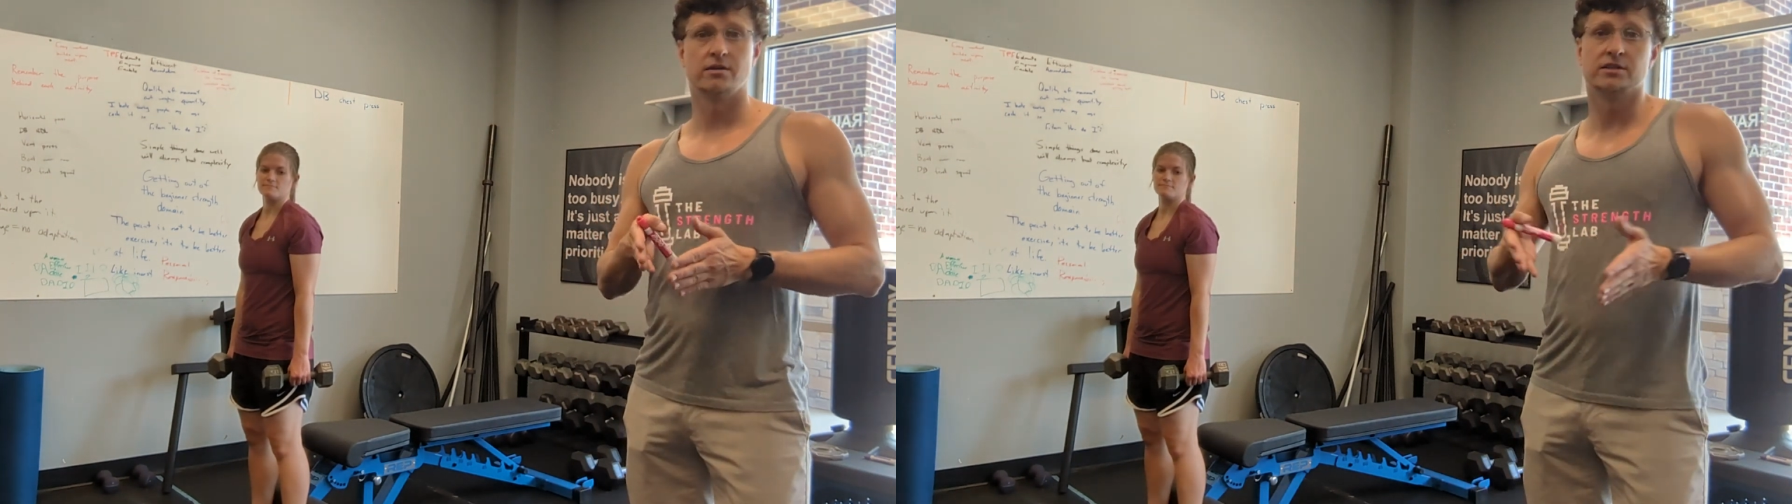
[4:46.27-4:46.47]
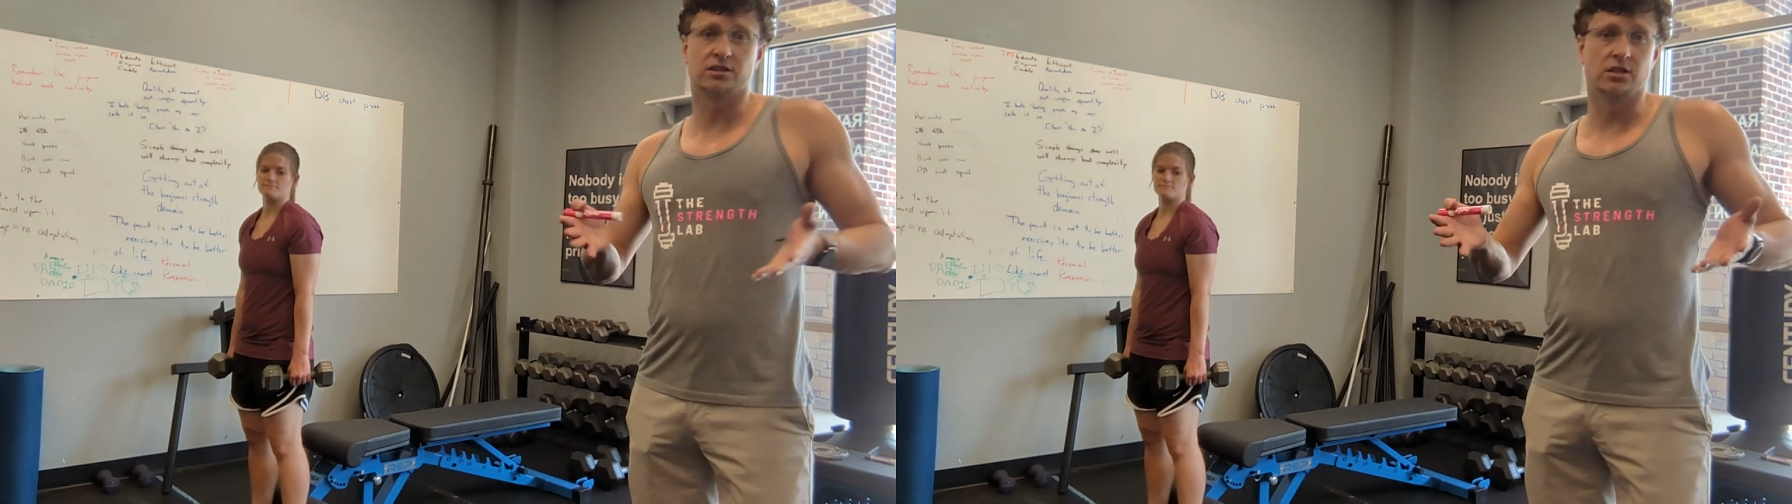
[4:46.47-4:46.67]

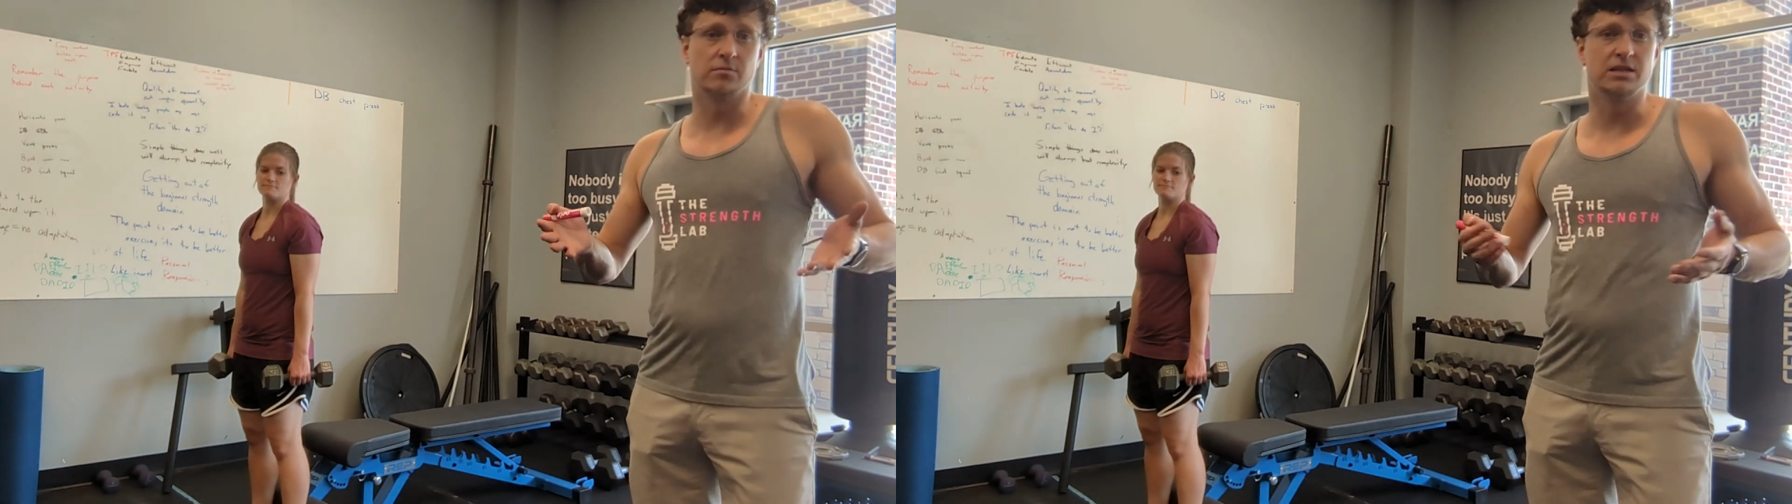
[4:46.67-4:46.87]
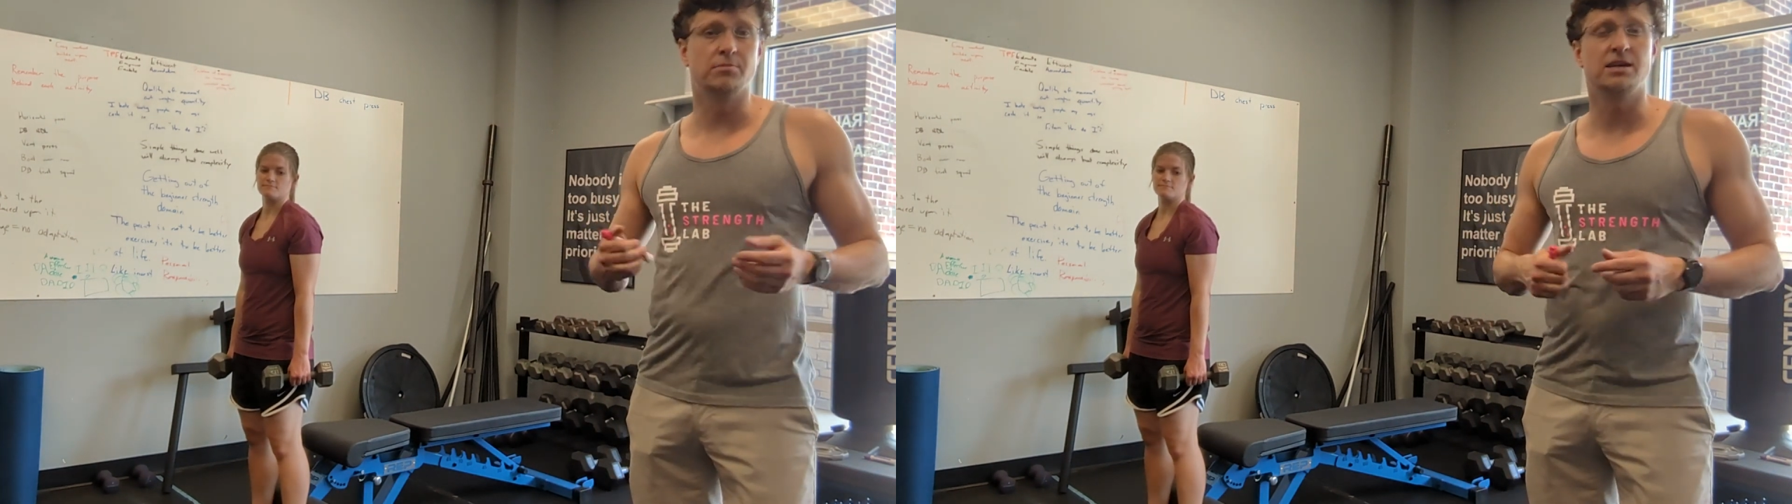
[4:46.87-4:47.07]
It's going to
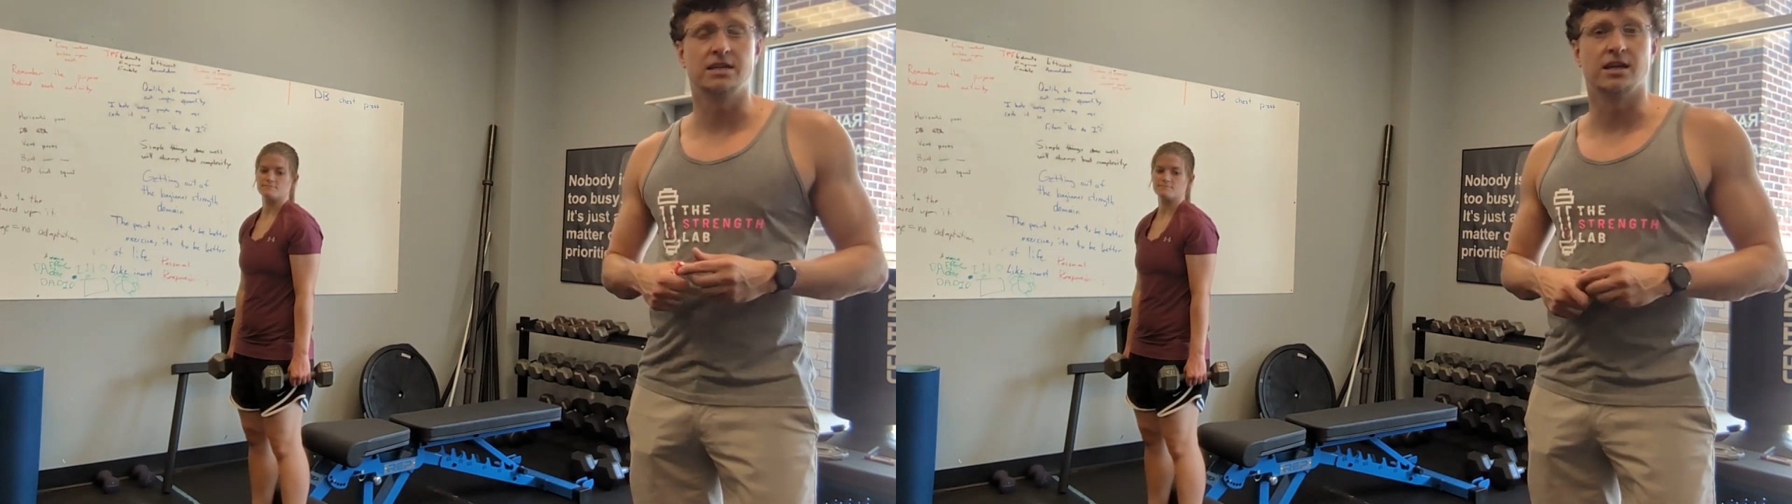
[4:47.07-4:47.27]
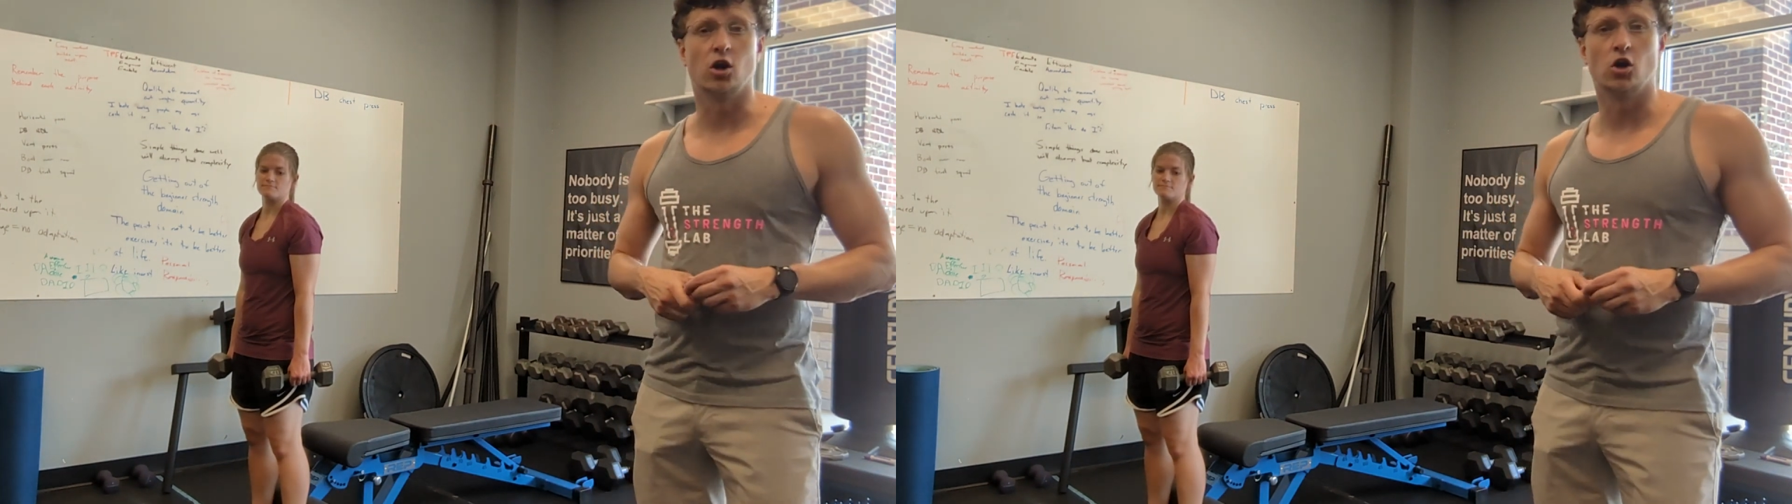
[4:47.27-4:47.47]
be
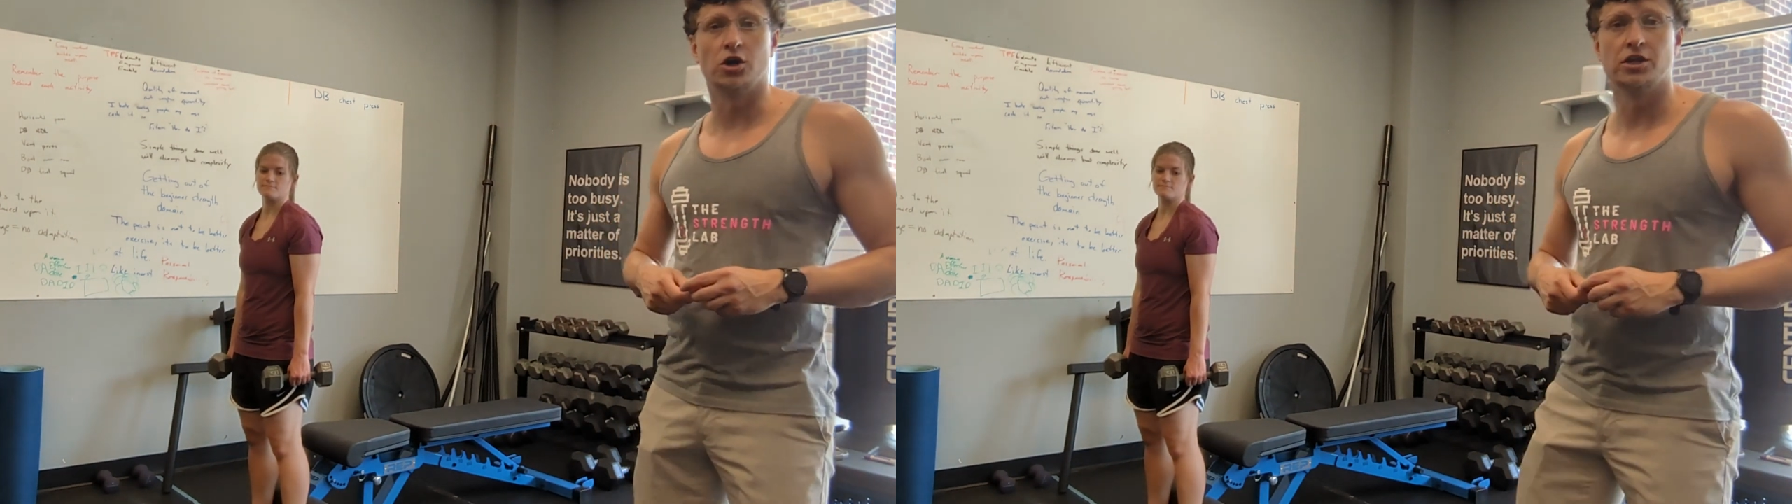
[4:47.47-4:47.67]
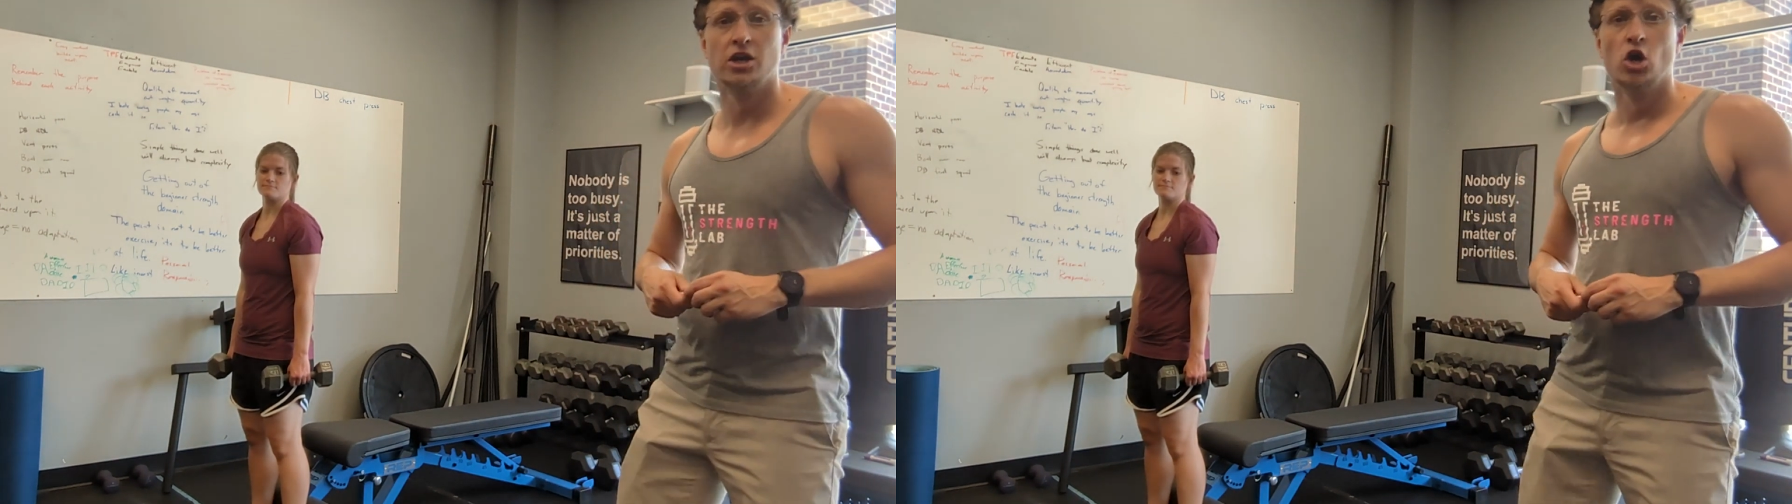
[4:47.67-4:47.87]
dependent
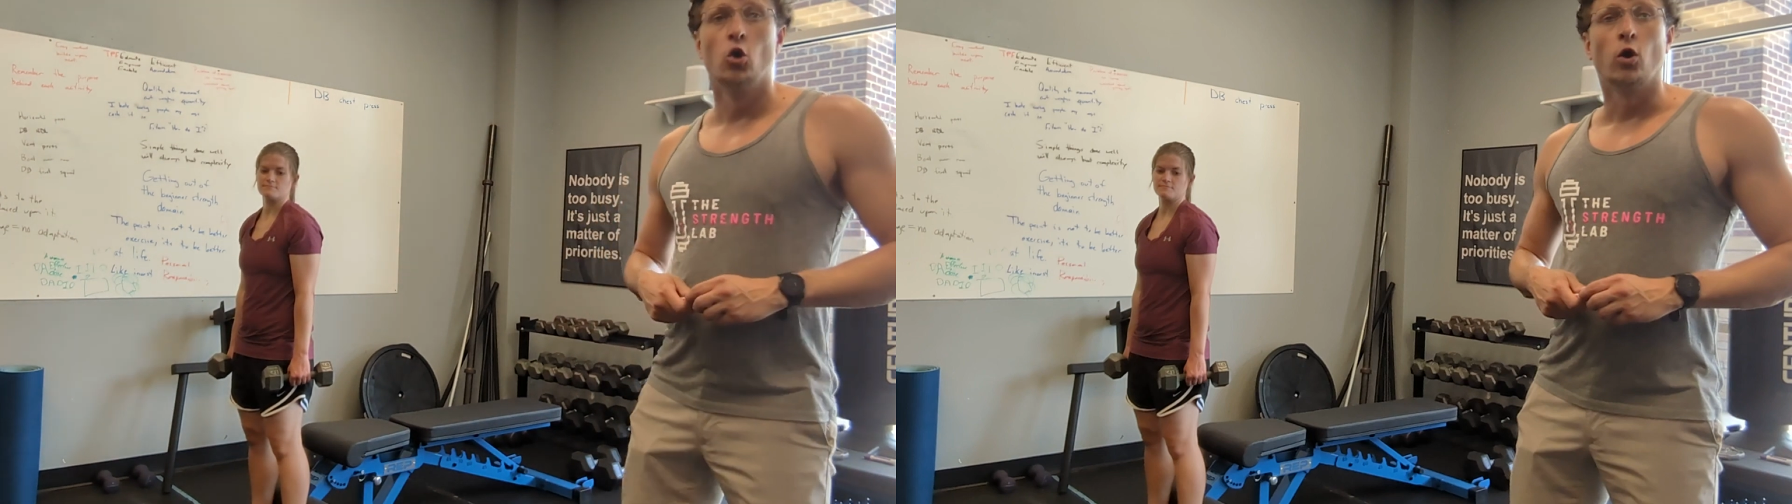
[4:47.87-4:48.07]
on